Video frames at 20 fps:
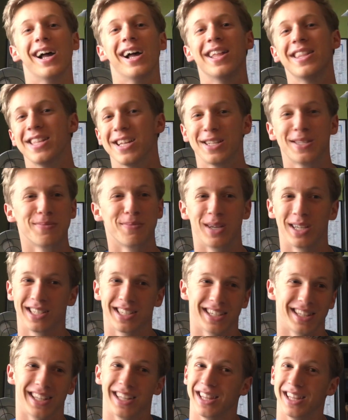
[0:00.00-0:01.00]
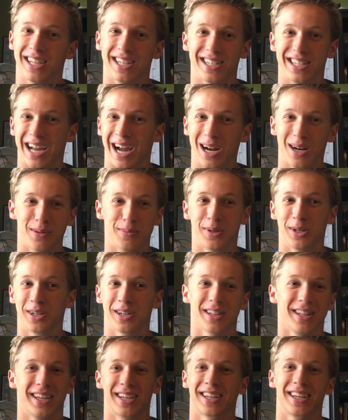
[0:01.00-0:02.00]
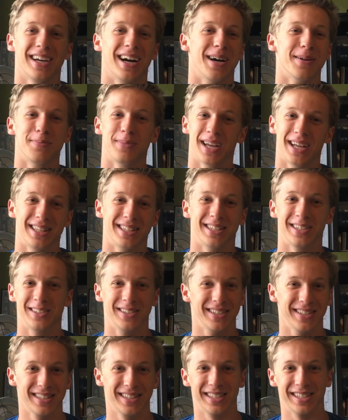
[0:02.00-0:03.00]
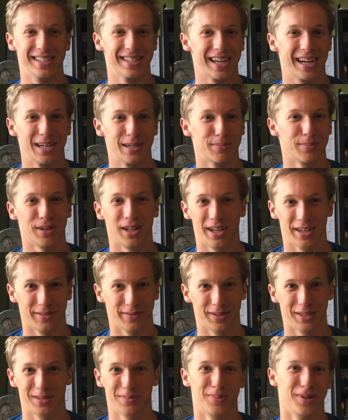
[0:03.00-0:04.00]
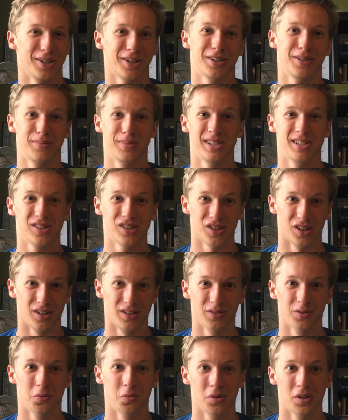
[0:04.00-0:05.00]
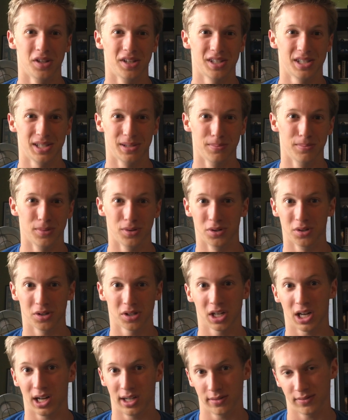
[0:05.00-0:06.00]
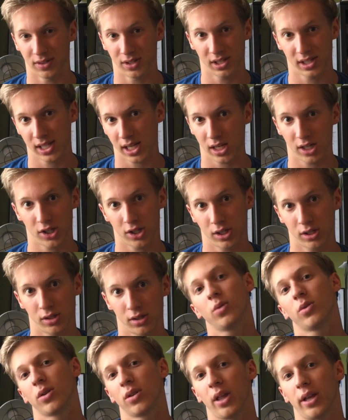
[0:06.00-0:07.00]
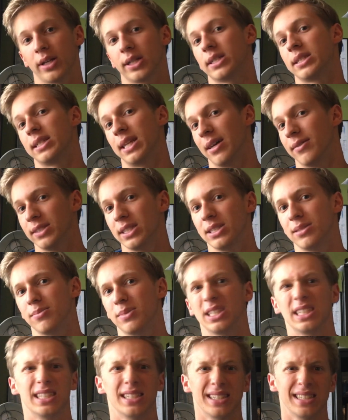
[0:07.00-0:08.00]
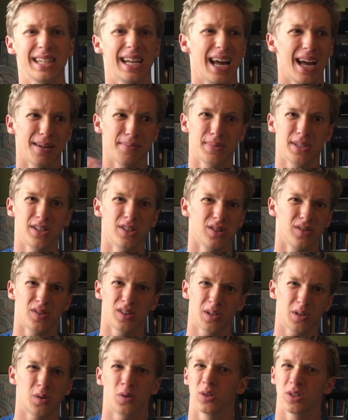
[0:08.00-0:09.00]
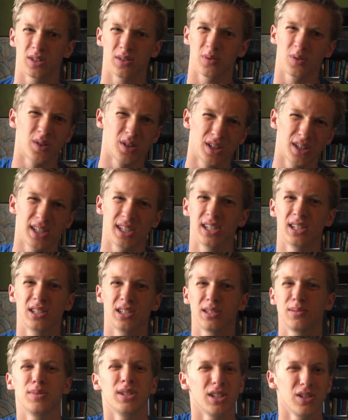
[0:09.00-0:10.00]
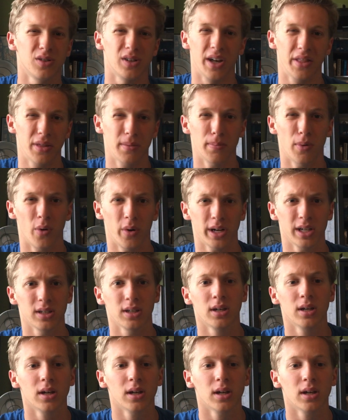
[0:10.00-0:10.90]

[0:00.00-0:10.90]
And that's basically the entire book. Like, I'm dead serious. The entire plot of this book could be solved with a simple conversation. Or like 7, because it happens over the course of 30 years, but you get the point.